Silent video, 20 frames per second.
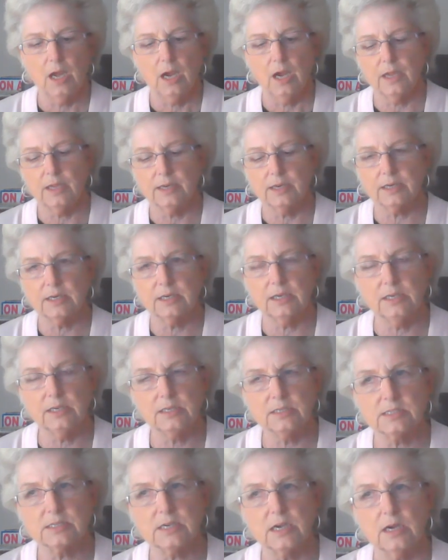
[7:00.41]
I had a
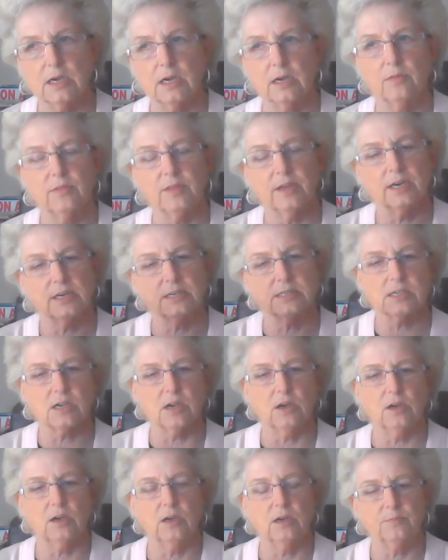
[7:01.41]
case that I
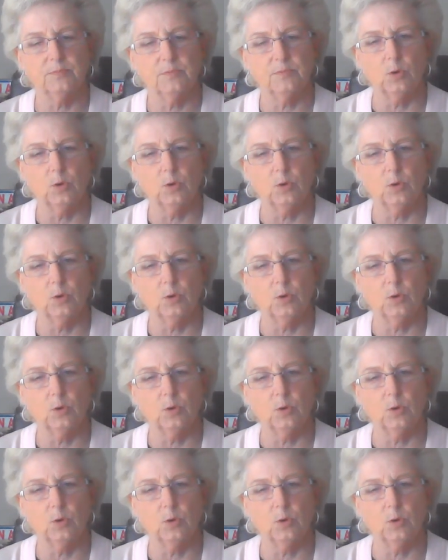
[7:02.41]
saw up